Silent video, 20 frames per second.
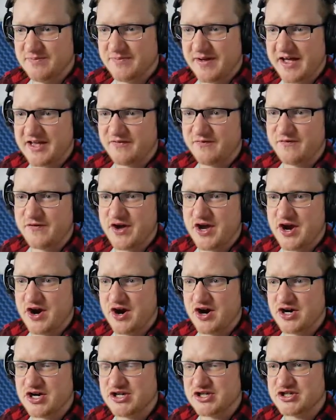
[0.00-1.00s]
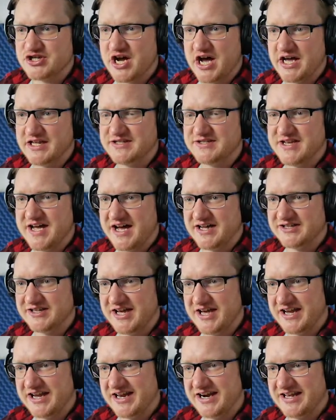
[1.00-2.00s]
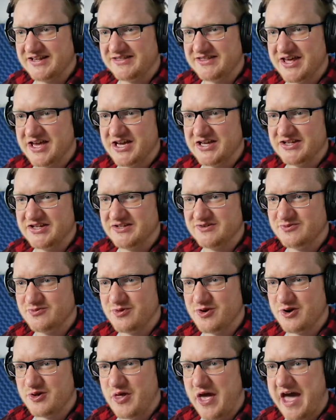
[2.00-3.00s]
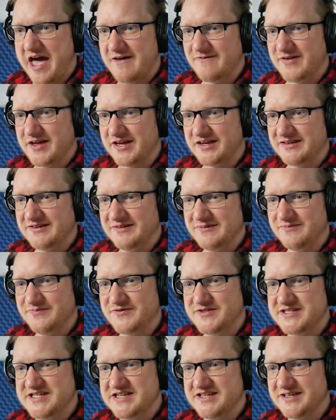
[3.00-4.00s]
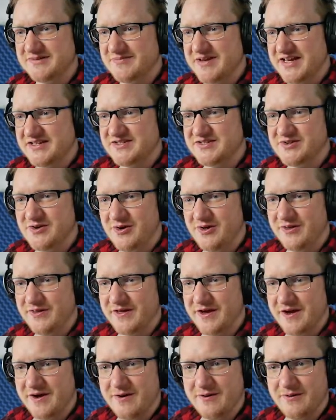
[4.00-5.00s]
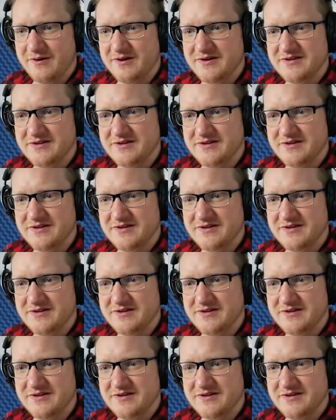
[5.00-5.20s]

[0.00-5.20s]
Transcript: my fear does not sound like anything that's worth having. Stealing my soul, though.